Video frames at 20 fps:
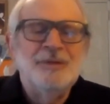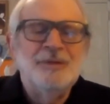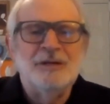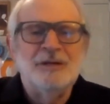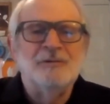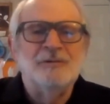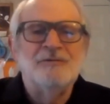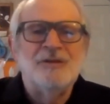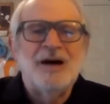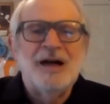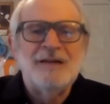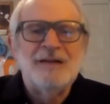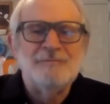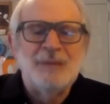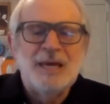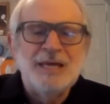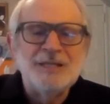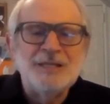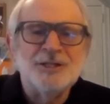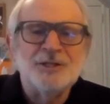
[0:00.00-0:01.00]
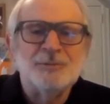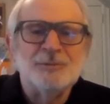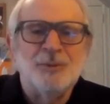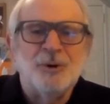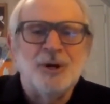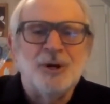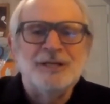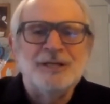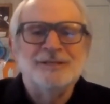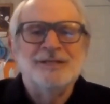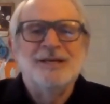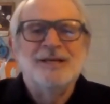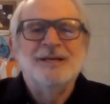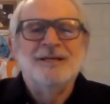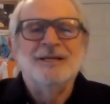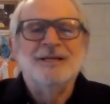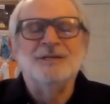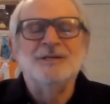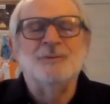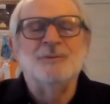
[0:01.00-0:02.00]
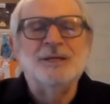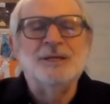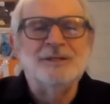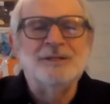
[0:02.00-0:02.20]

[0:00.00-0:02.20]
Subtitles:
you know, 5 basis points is what